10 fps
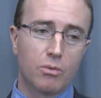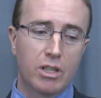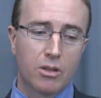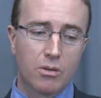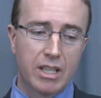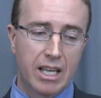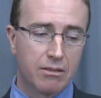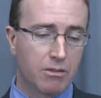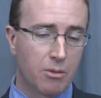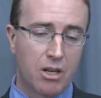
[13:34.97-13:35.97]
We know
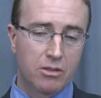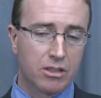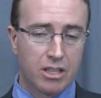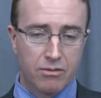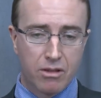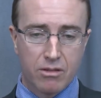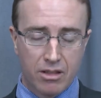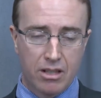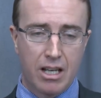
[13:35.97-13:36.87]
that among the different